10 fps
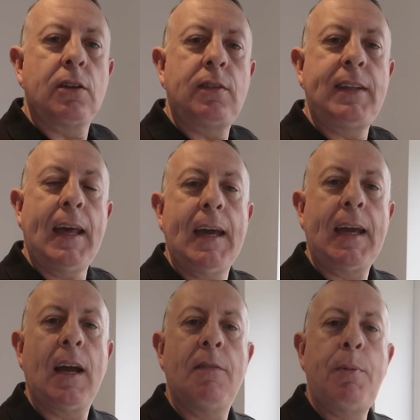So
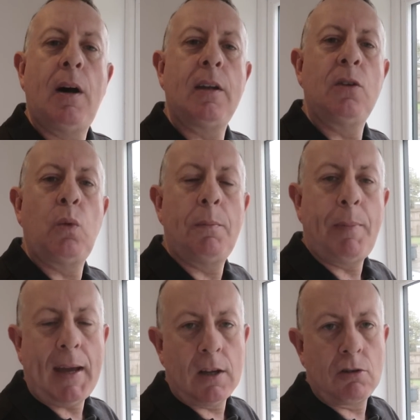today I've partnered with
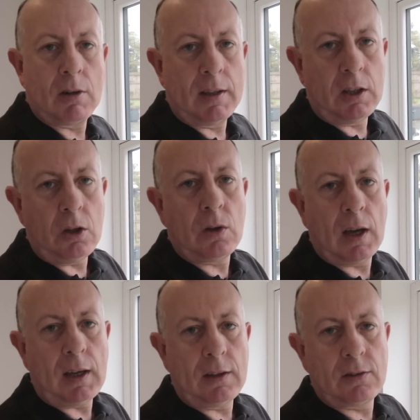Boundary, the
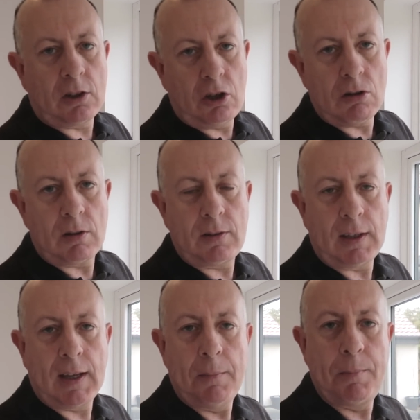UK security
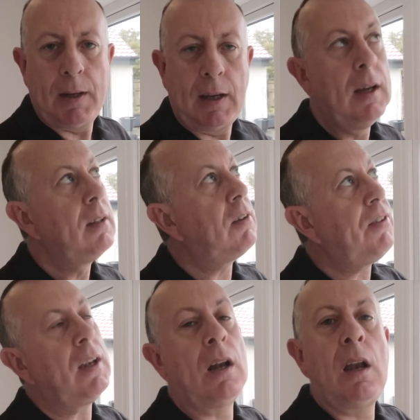company, to
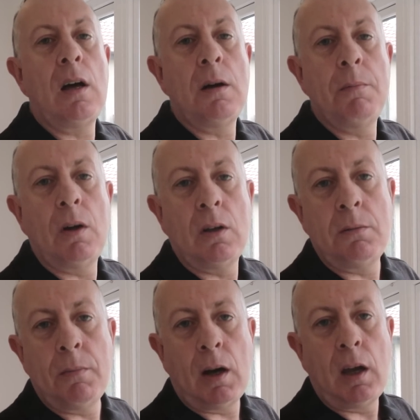fit an alarm
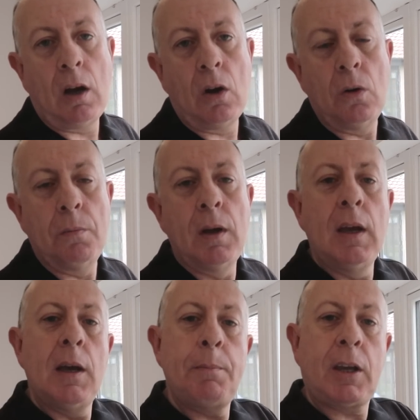on my home.
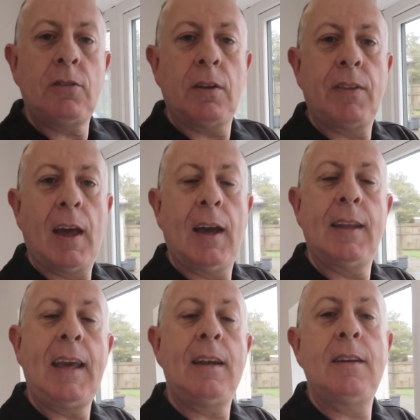And because of that,
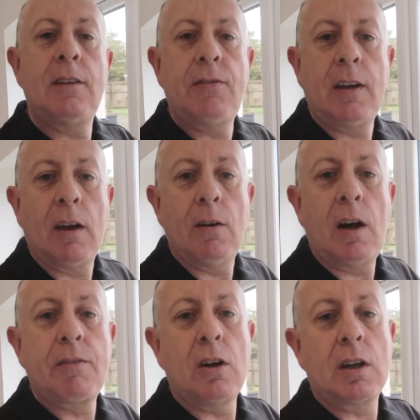at the end of this video,
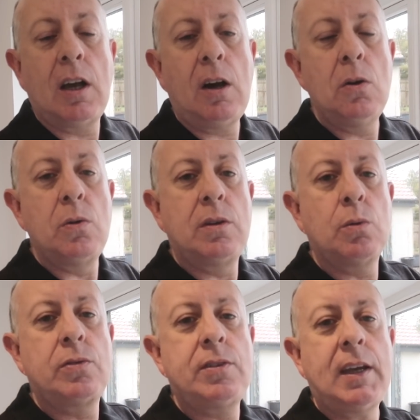I've got a code
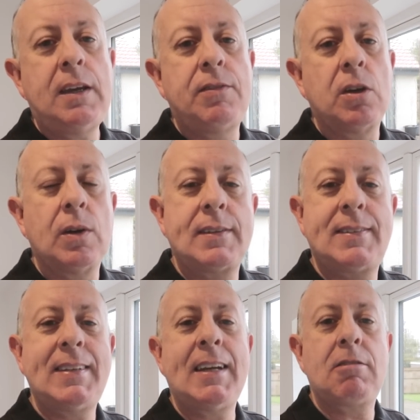that will save you a
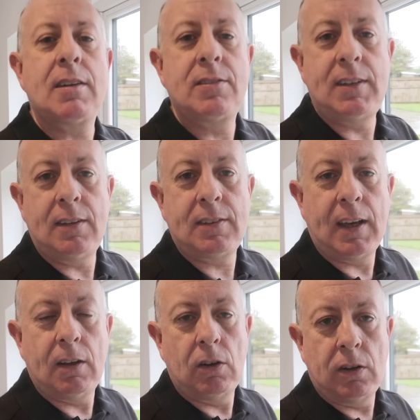serious
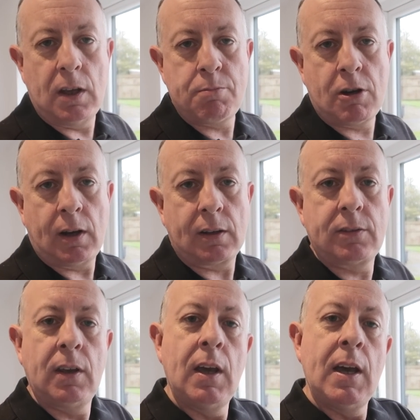discount on their products.